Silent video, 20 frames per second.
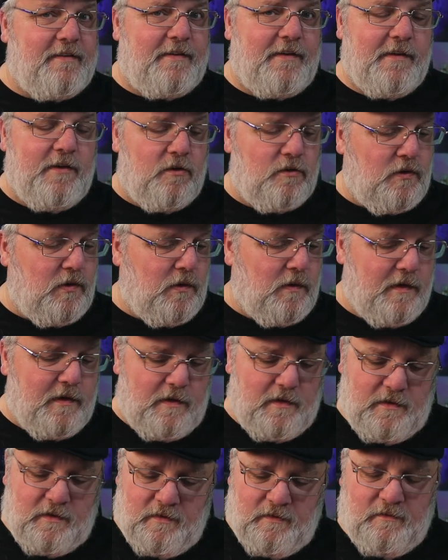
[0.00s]
Single
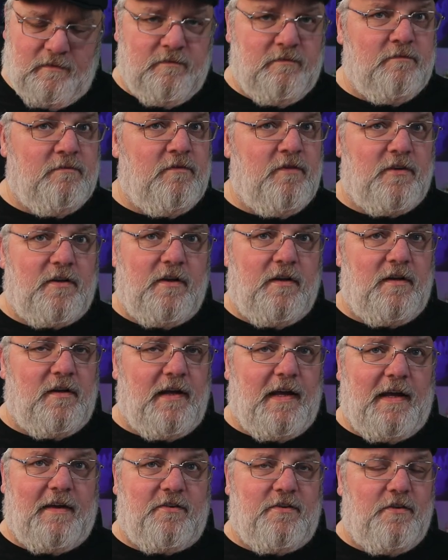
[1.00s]
coil, it's gonna
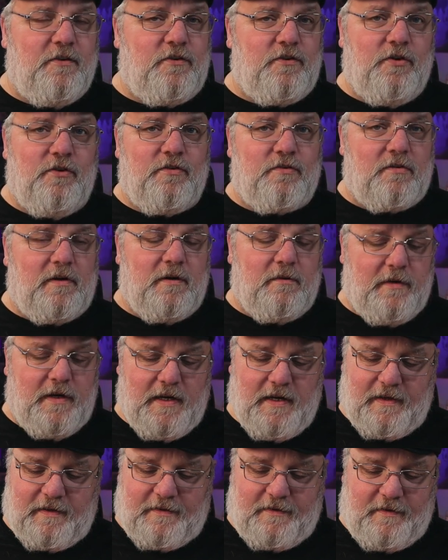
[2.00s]
last you two, three
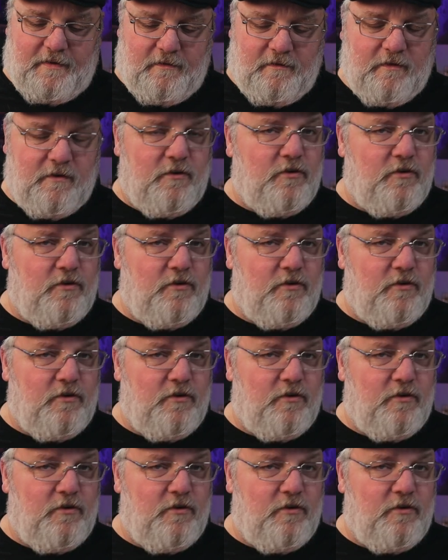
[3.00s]
weeks.